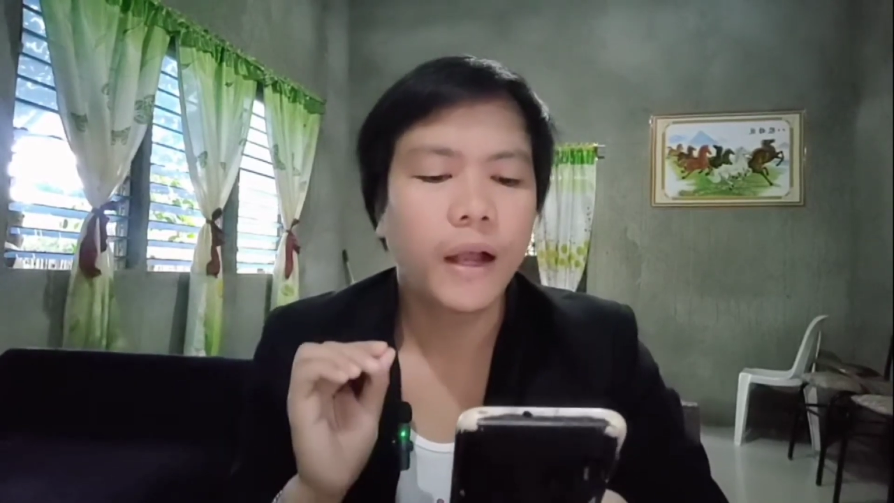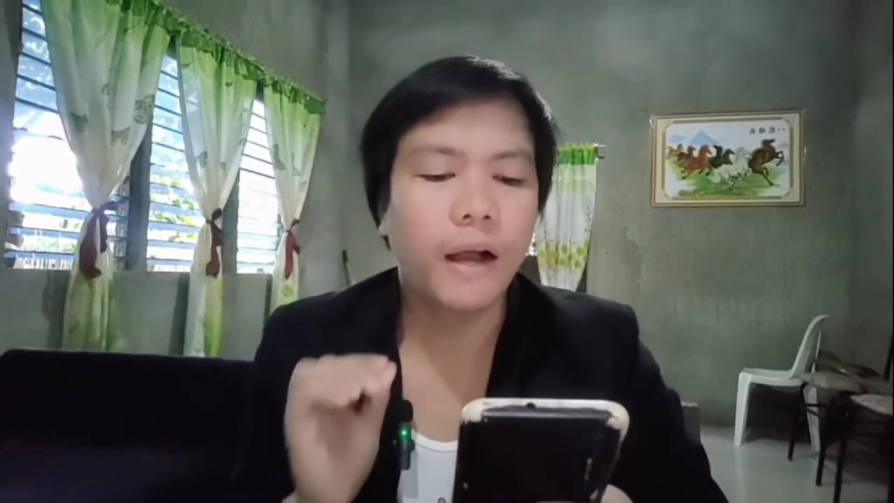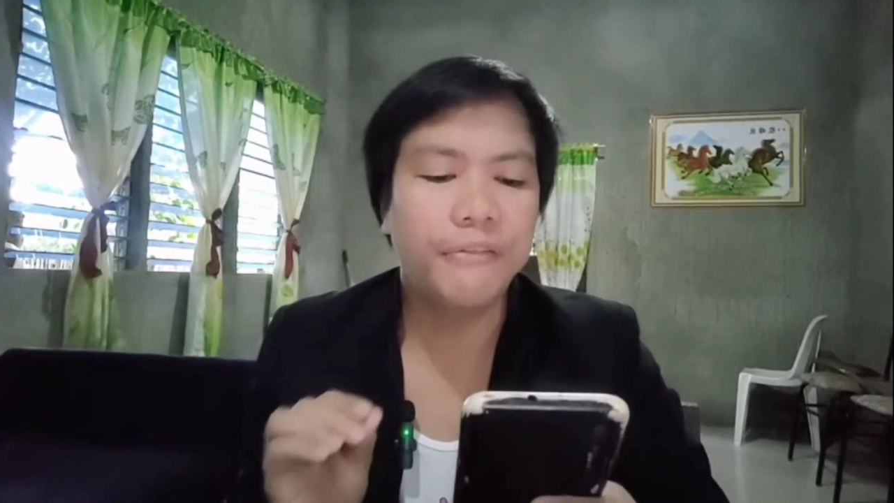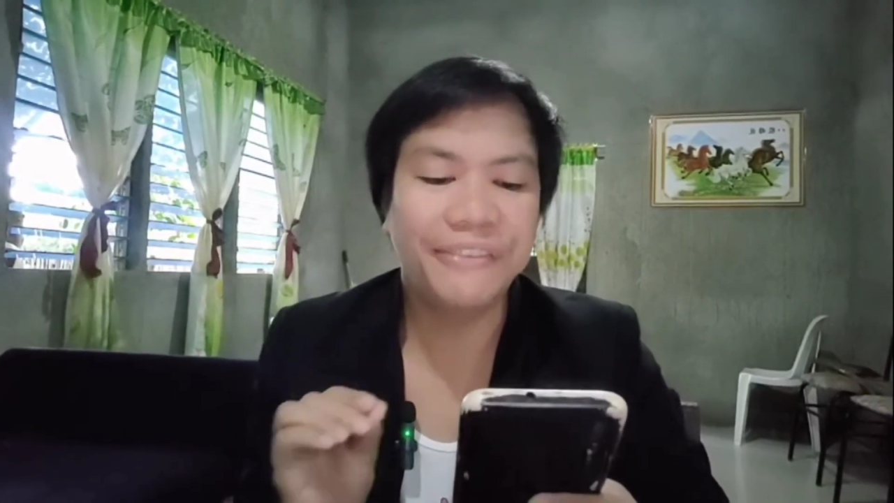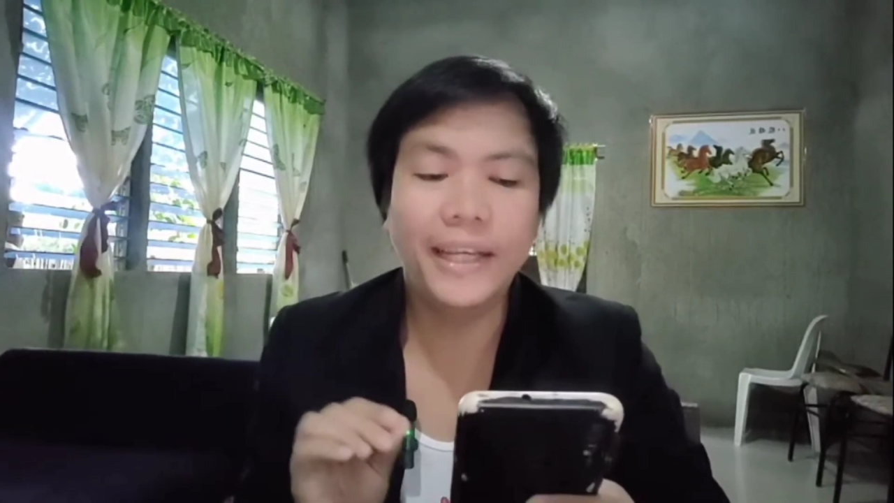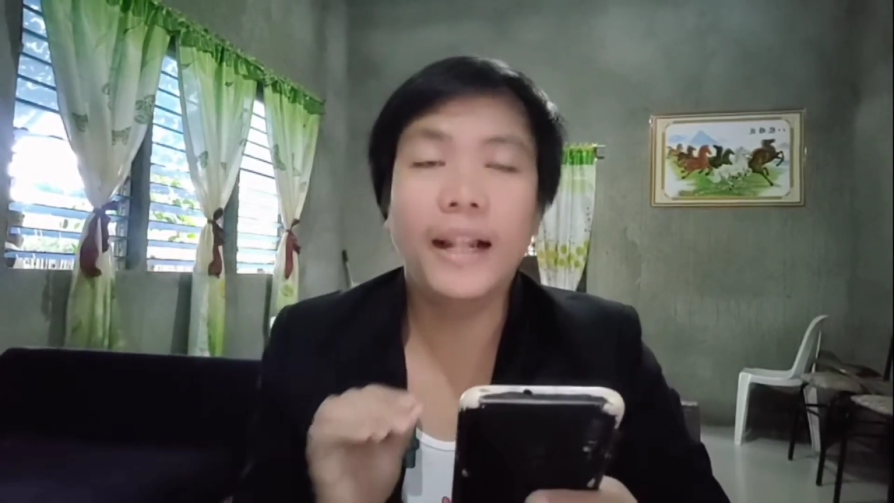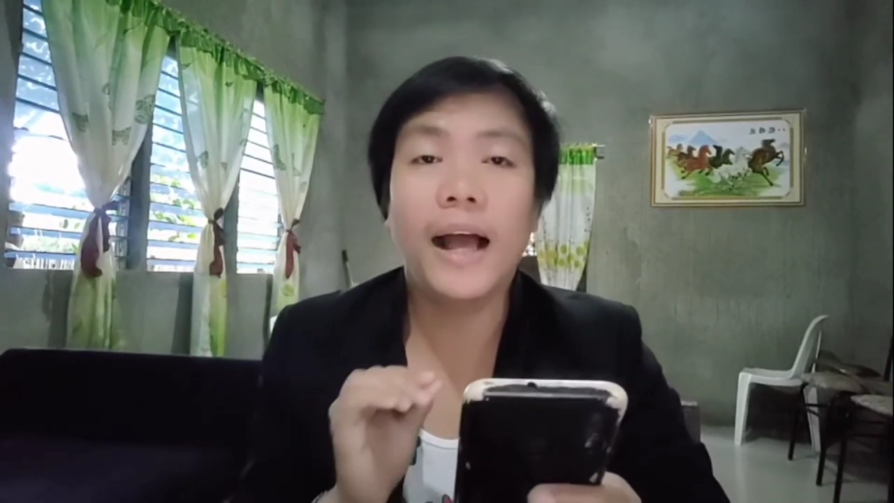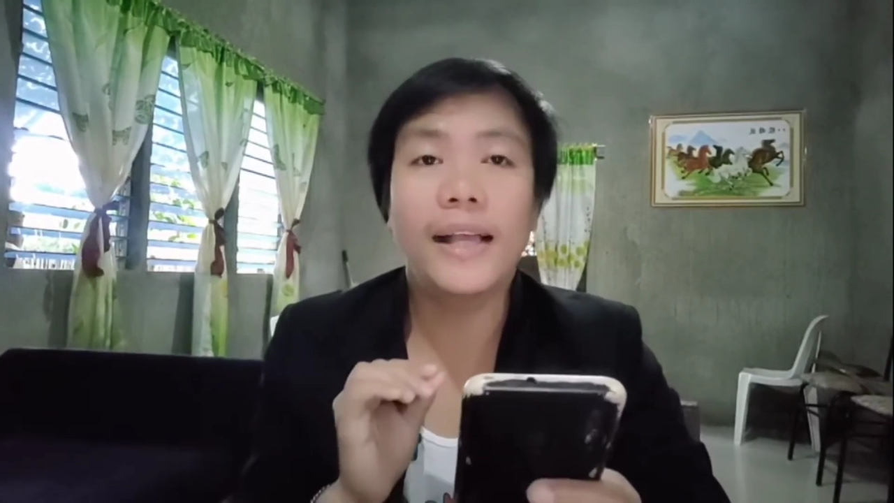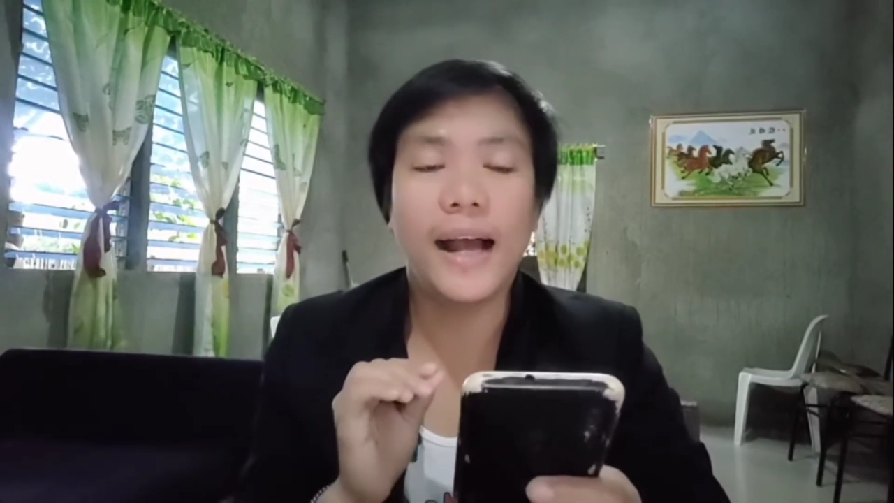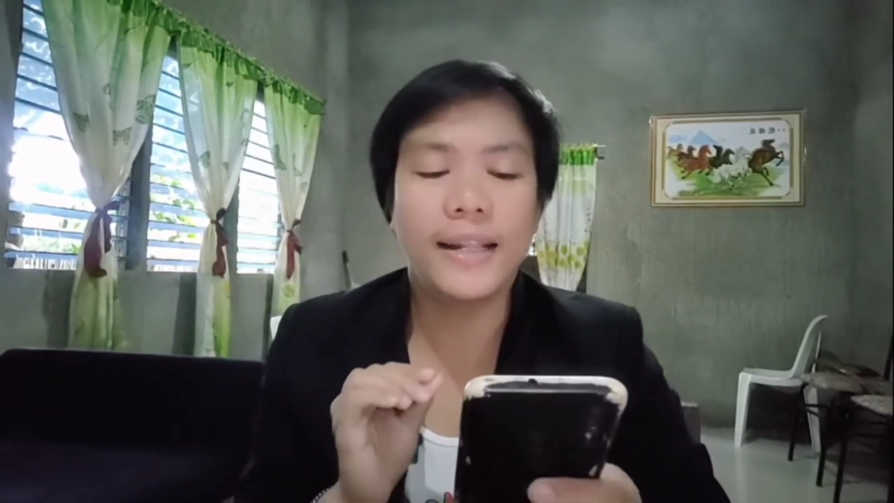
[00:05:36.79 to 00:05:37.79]
uh,
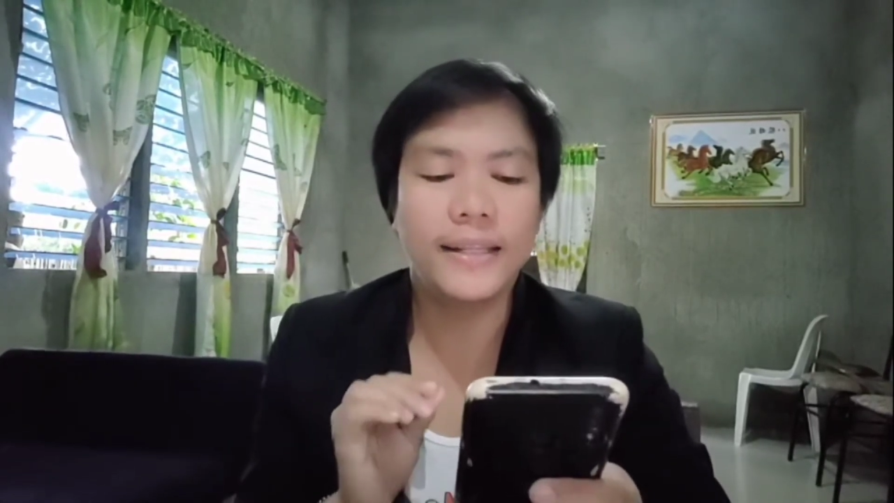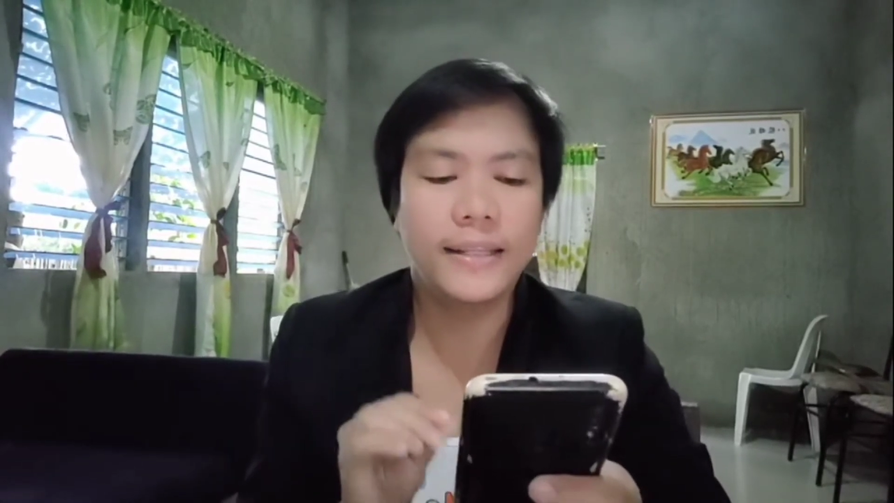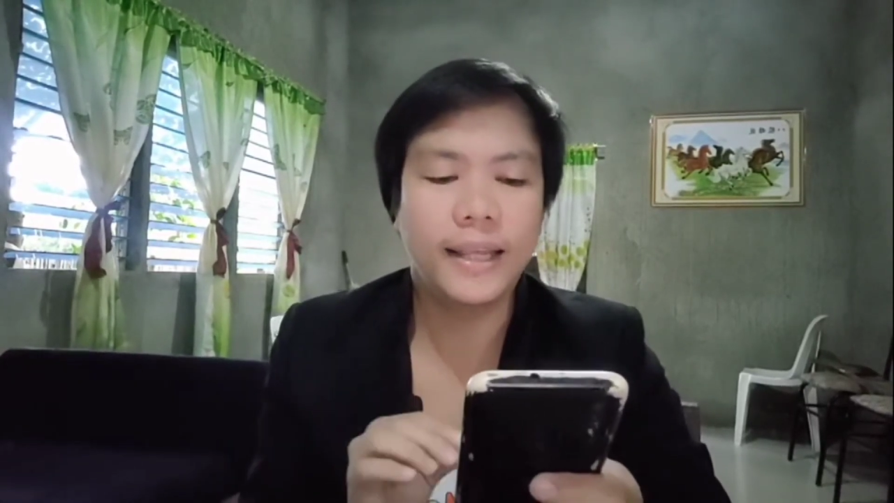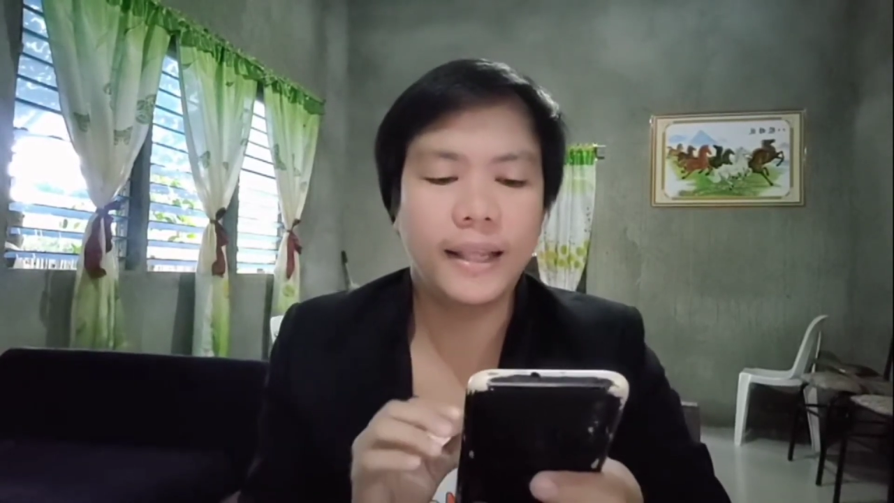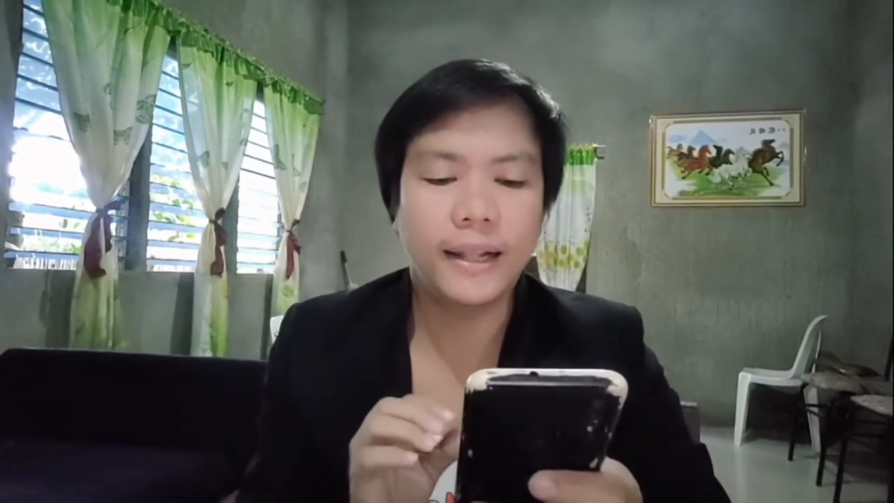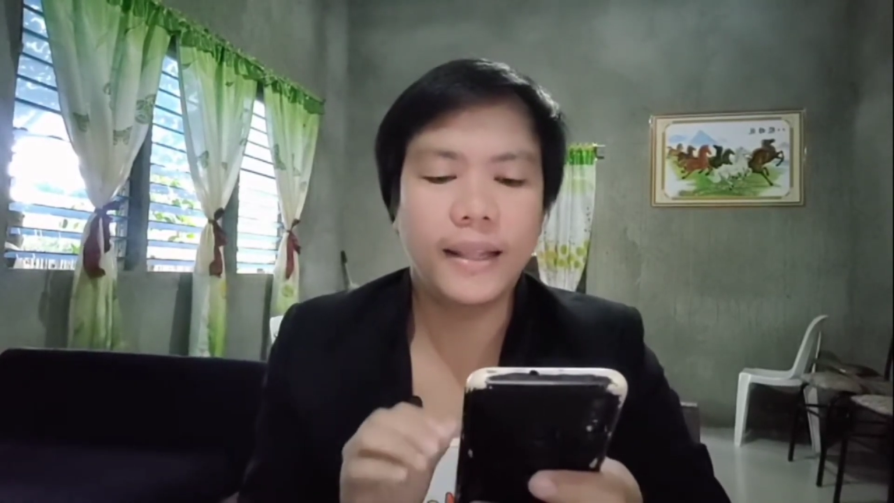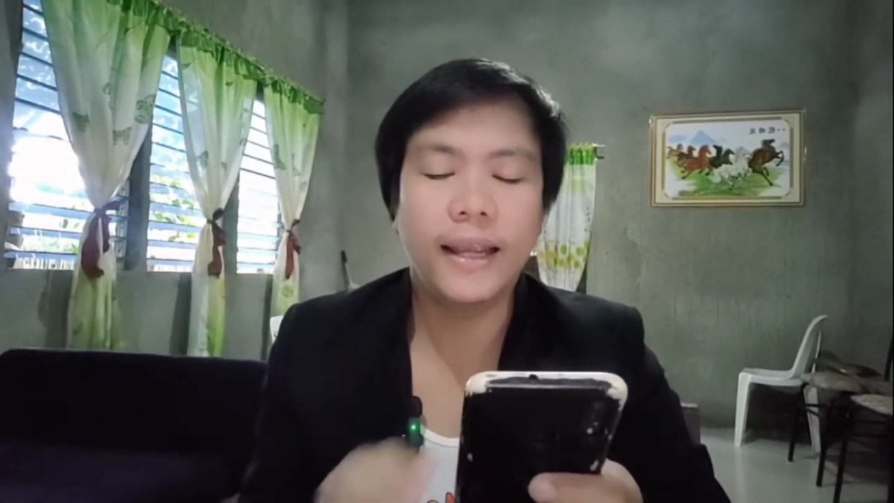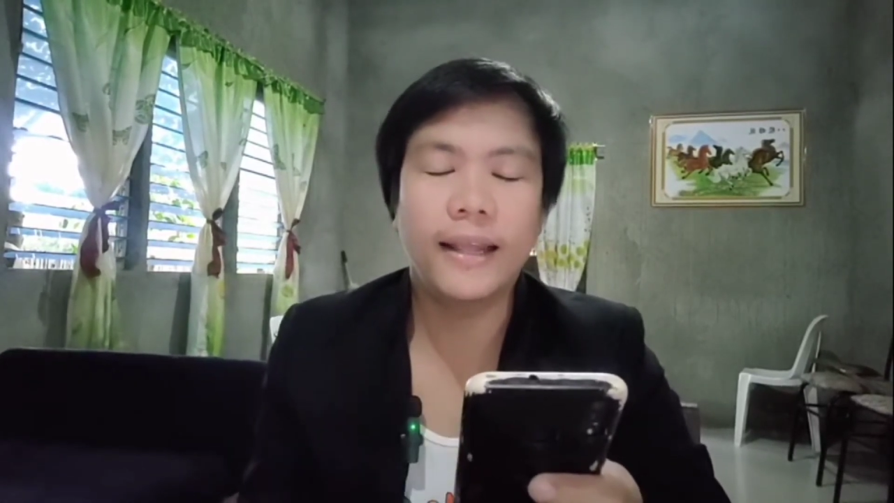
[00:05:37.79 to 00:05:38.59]
feel unsettled